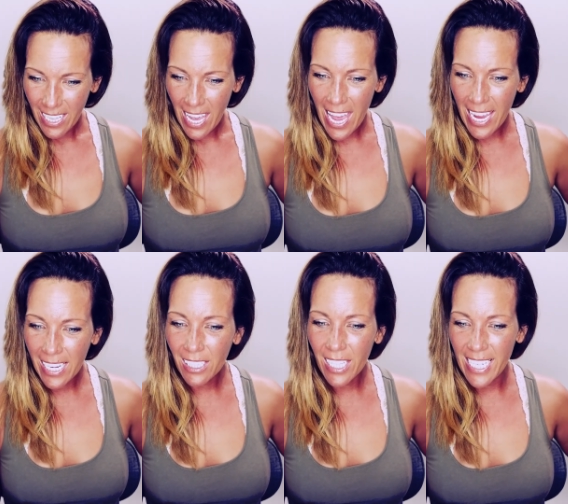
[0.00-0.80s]

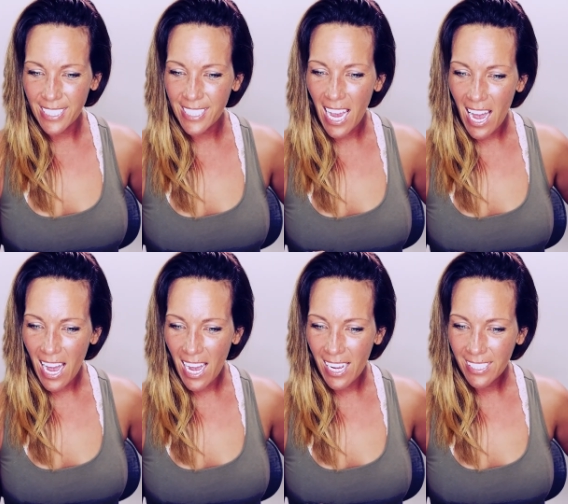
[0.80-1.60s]
Hey,
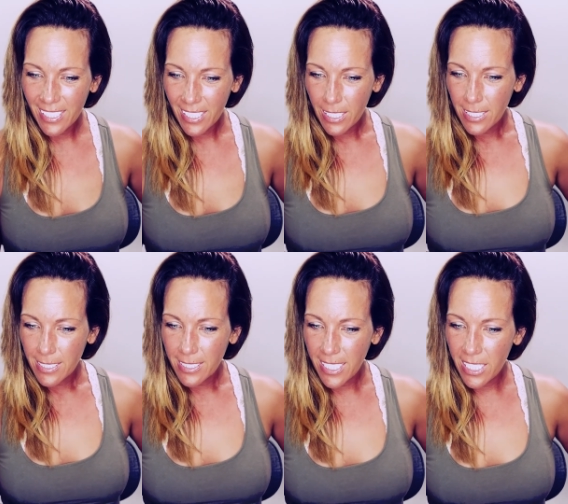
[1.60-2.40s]
Alyssa.
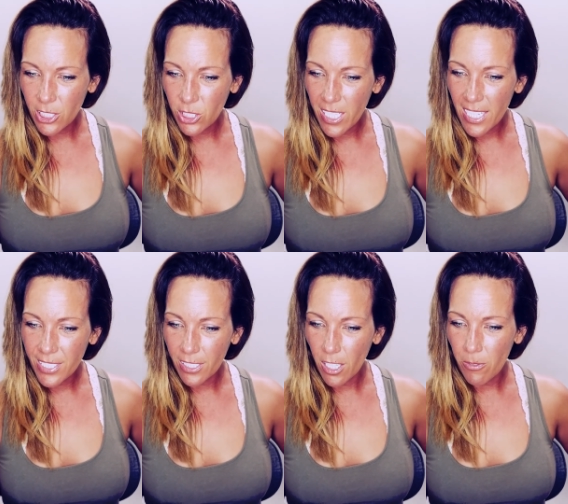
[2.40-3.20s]
Tish, yes,
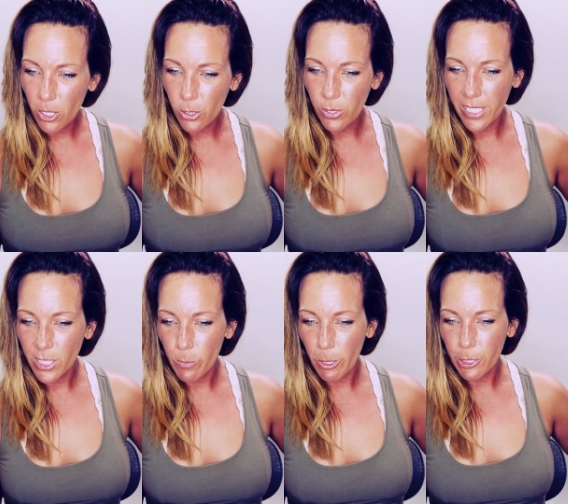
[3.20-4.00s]
I love our unique
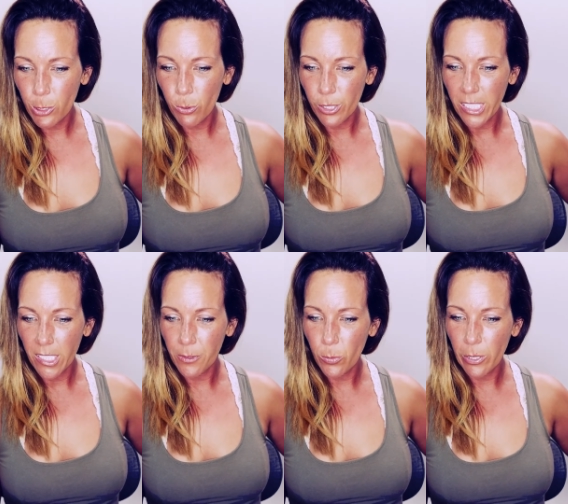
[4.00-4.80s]
spiritual
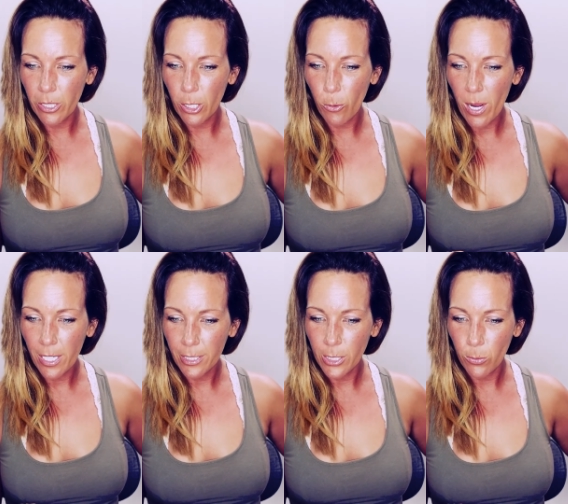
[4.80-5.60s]
gifts. We are going to
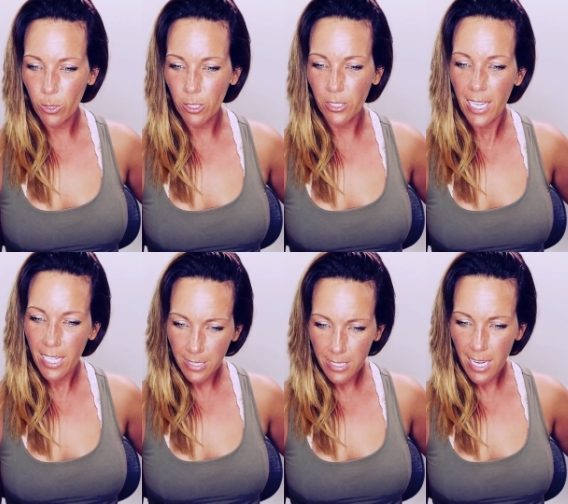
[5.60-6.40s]
rock this world.
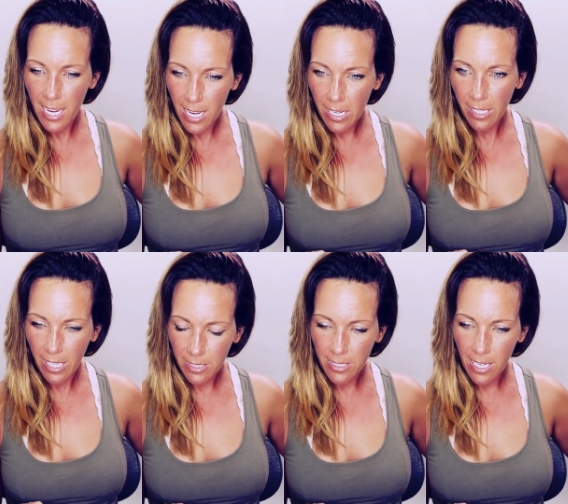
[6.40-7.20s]
Heck yeah.
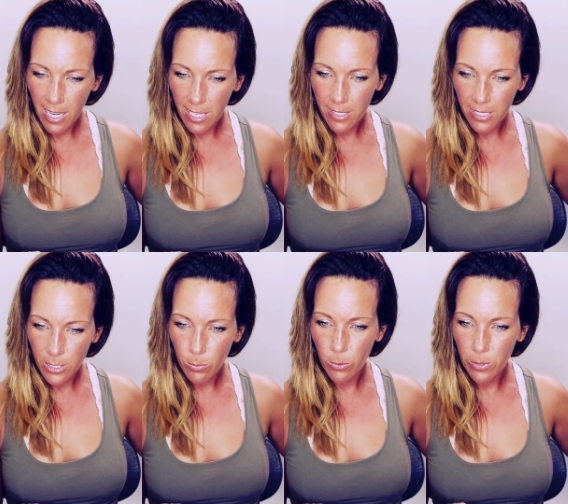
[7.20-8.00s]
That
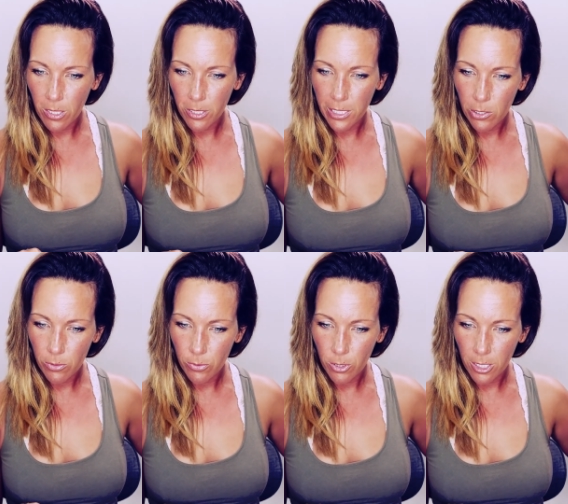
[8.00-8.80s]
is what we are here
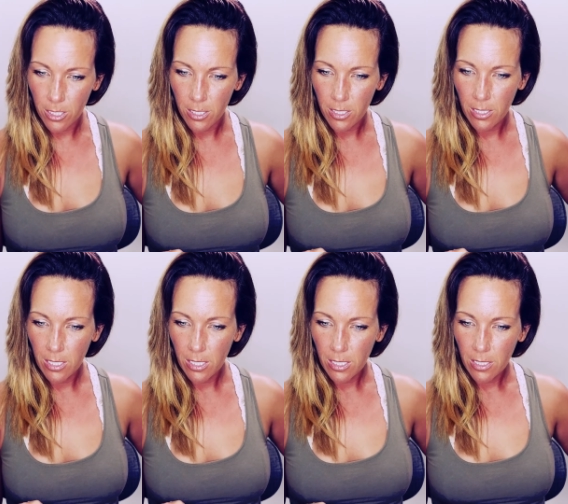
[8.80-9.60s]
for.
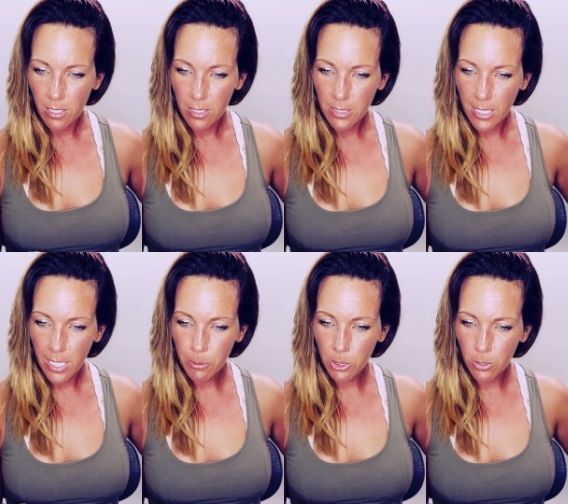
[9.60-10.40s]
It's
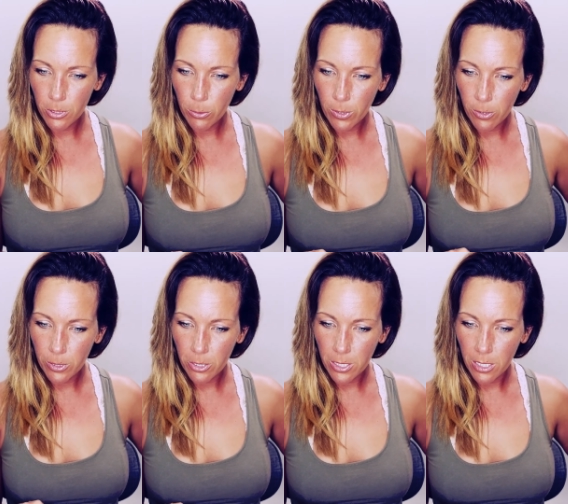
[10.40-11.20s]
absolutely why
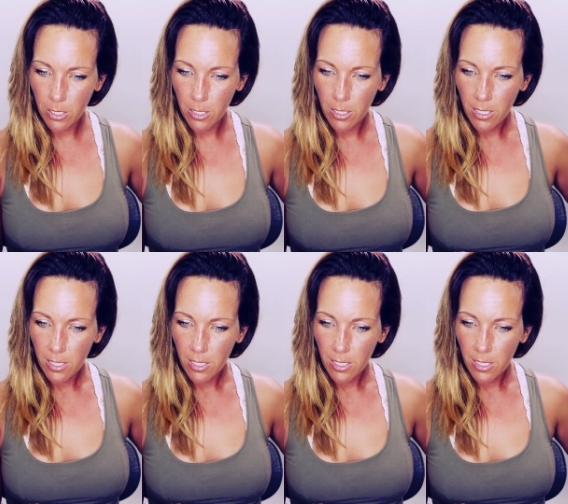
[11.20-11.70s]
we are here.